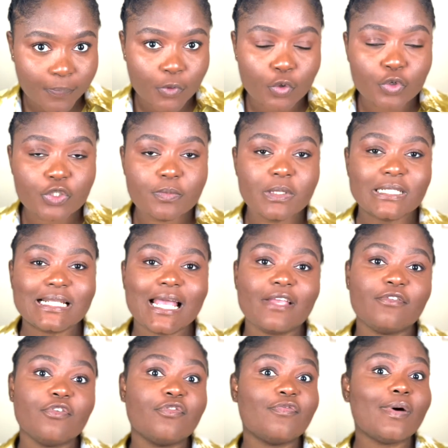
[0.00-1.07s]
which means that if
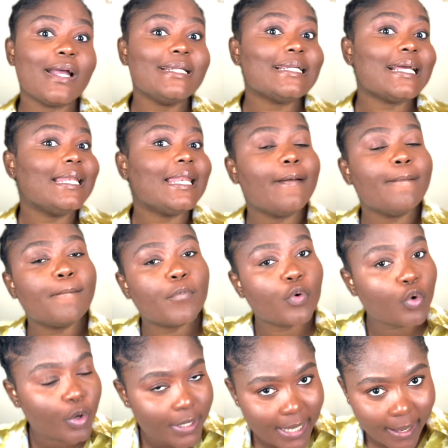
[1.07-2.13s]
you find an
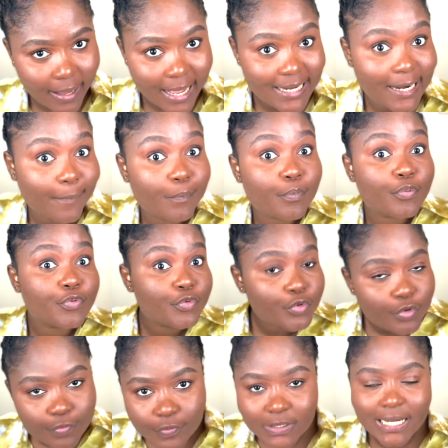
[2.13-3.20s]
employer, an
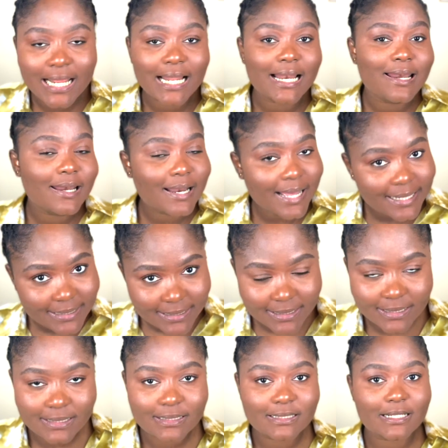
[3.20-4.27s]
approved
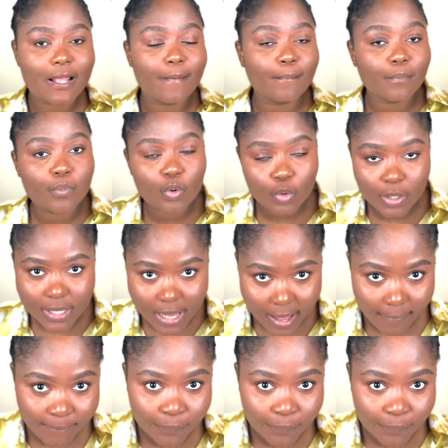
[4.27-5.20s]
licensed employer